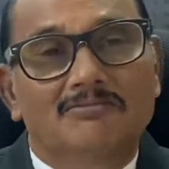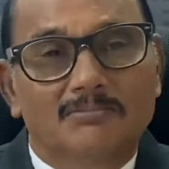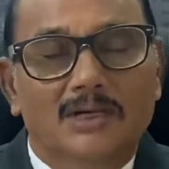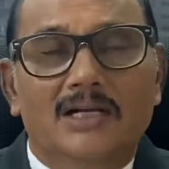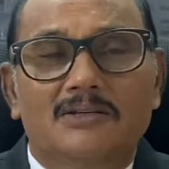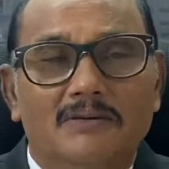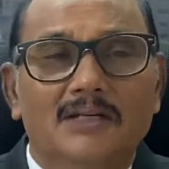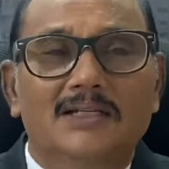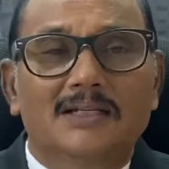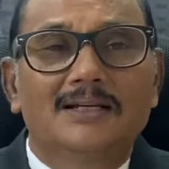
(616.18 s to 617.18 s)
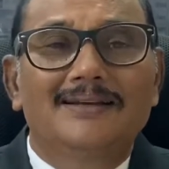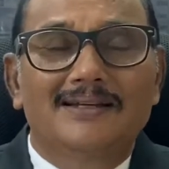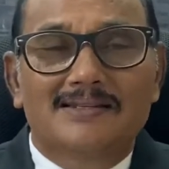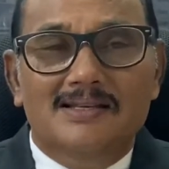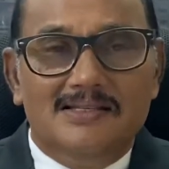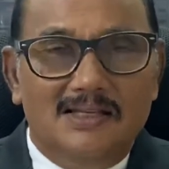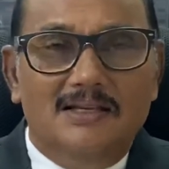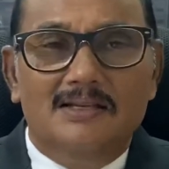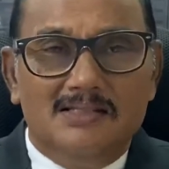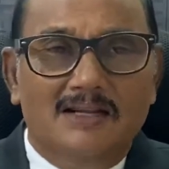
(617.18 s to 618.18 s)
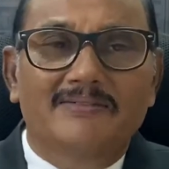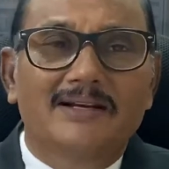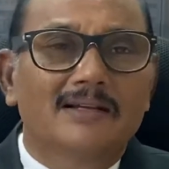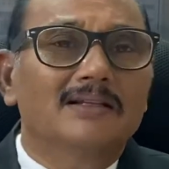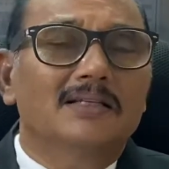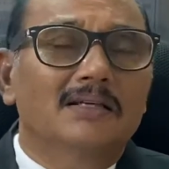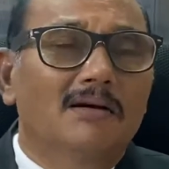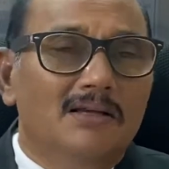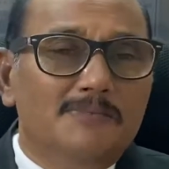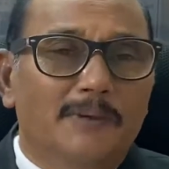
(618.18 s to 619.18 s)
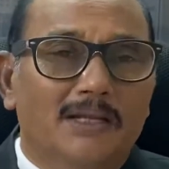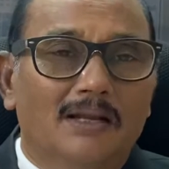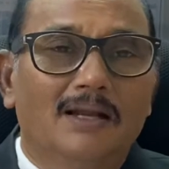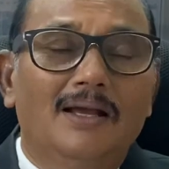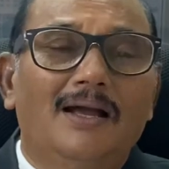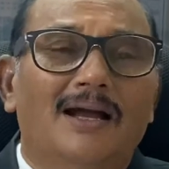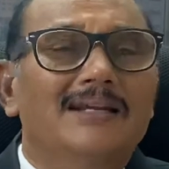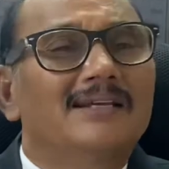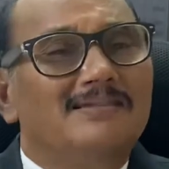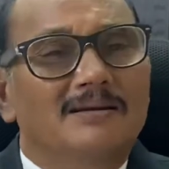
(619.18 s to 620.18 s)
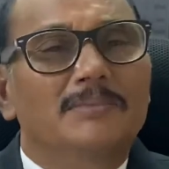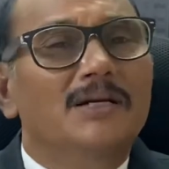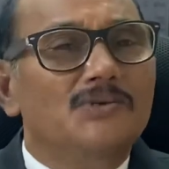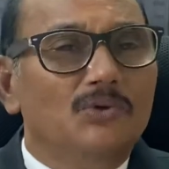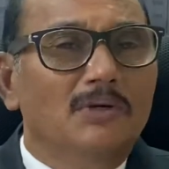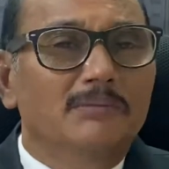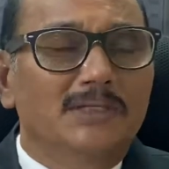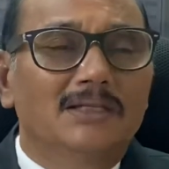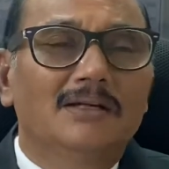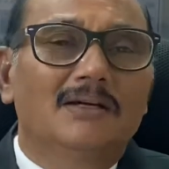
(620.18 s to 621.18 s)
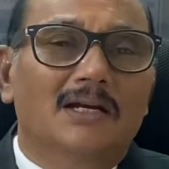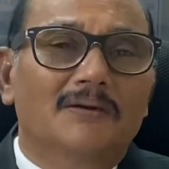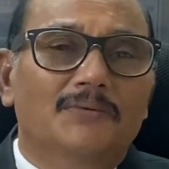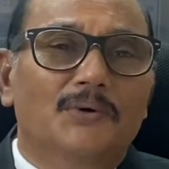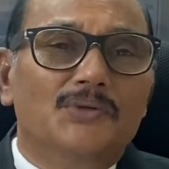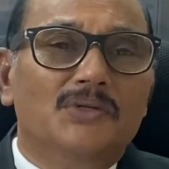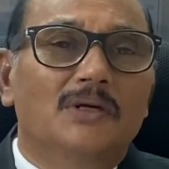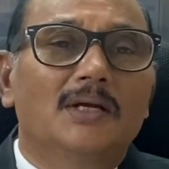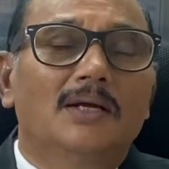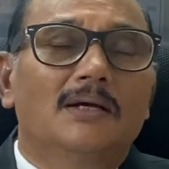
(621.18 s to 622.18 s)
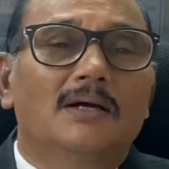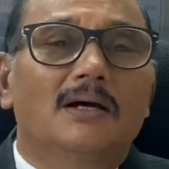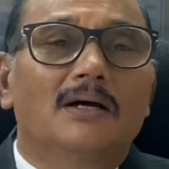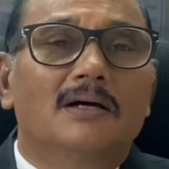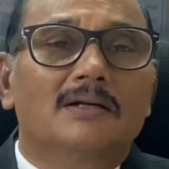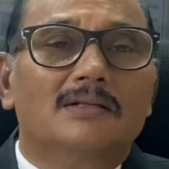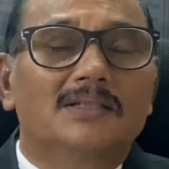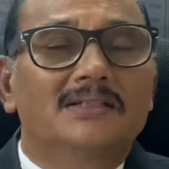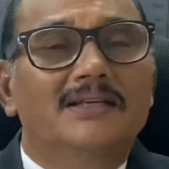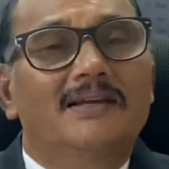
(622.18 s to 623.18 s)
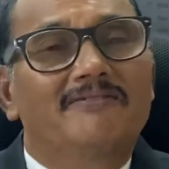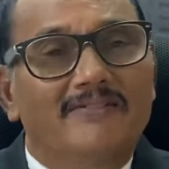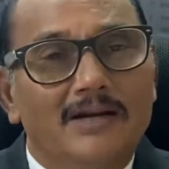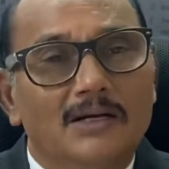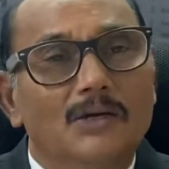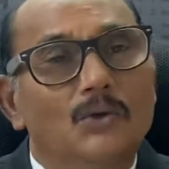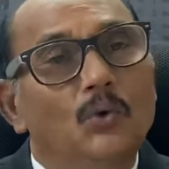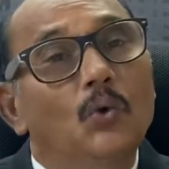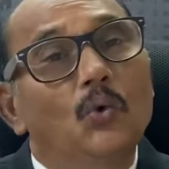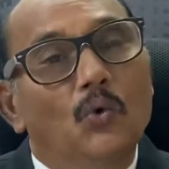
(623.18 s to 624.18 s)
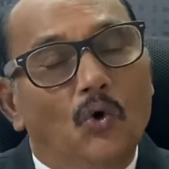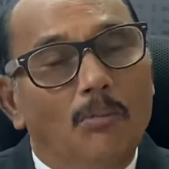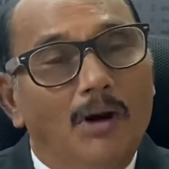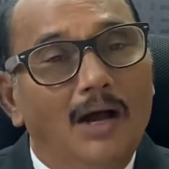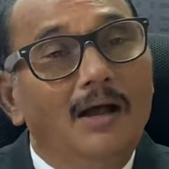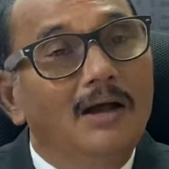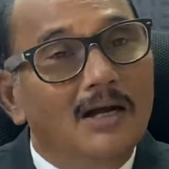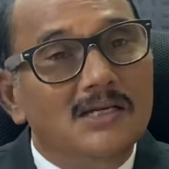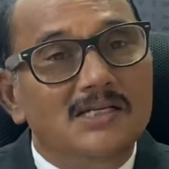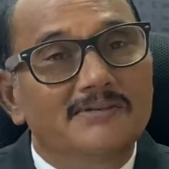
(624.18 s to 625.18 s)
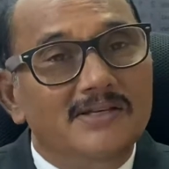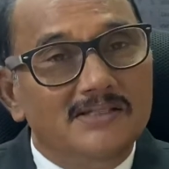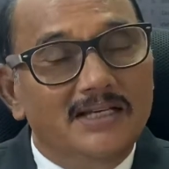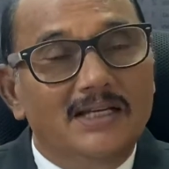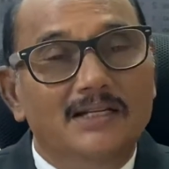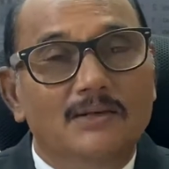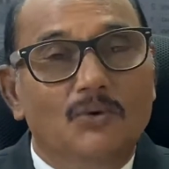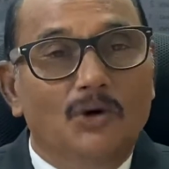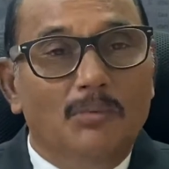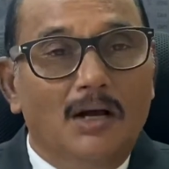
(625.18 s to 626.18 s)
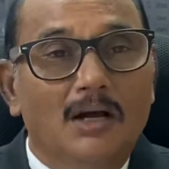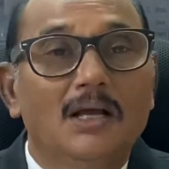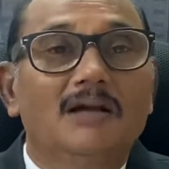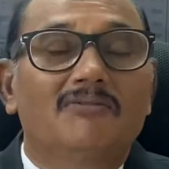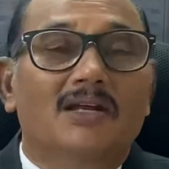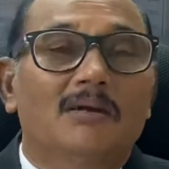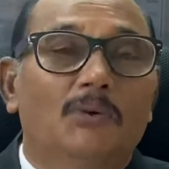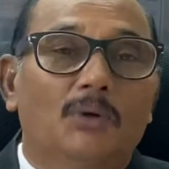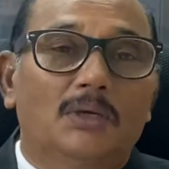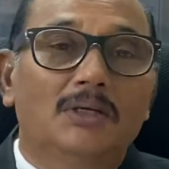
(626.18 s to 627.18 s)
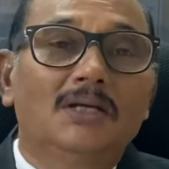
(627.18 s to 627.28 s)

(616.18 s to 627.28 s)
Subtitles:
Actually, he is a servant in the hospital and he has committed sodomy. And of course, she had went into coma and she was there in coma for about